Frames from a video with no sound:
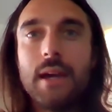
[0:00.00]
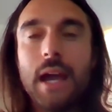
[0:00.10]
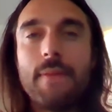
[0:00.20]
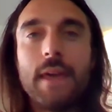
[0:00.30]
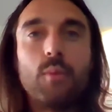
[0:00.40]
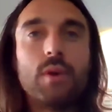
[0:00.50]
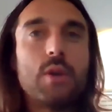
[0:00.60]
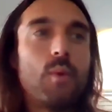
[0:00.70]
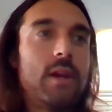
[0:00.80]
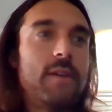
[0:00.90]
And then when
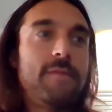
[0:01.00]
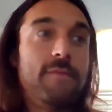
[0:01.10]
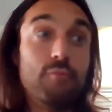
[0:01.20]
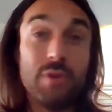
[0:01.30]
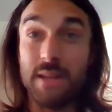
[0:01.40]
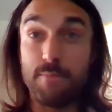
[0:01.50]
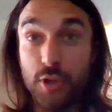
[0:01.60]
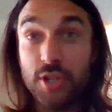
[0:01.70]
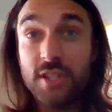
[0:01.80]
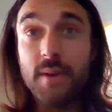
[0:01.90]
you want to really
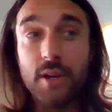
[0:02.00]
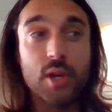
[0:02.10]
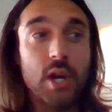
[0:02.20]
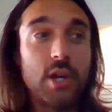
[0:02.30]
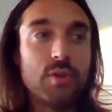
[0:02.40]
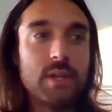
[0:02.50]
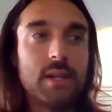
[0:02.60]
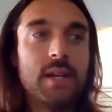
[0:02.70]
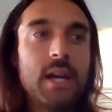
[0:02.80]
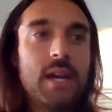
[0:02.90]
push the mitochondria,
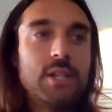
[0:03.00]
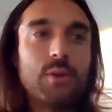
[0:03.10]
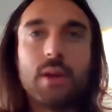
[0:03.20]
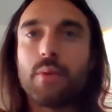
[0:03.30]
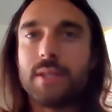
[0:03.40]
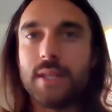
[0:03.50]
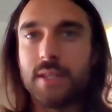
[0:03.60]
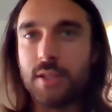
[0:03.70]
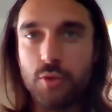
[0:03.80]
doing resistance